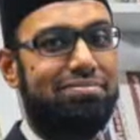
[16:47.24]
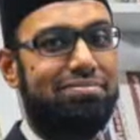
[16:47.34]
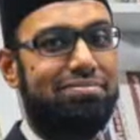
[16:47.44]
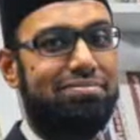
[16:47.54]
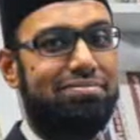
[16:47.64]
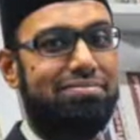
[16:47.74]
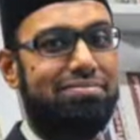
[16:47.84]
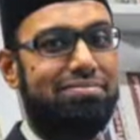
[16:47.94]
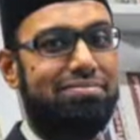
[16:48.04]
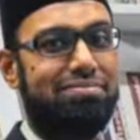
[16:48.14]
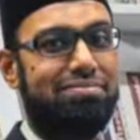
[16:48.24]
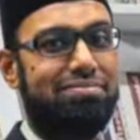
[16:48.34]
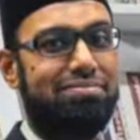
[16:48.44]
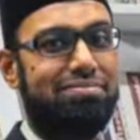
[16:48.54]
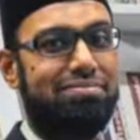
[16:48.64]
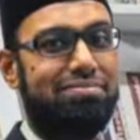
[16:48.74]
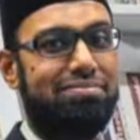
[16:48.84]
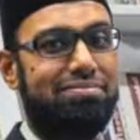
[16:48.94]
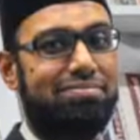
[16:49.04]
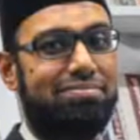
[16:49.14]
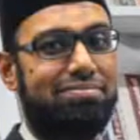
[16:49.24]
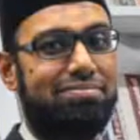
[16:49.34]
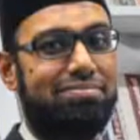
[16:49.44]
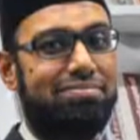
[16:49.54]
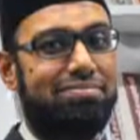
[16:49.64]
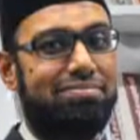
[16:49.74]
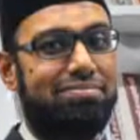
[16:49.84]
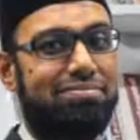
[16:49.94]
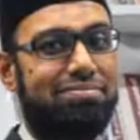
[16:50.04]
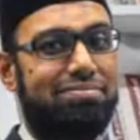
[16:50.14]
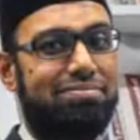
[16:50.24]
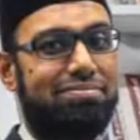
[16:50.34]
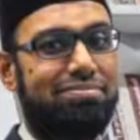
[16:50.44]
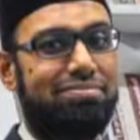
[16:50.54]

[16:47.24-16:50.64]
The person shown says nothing.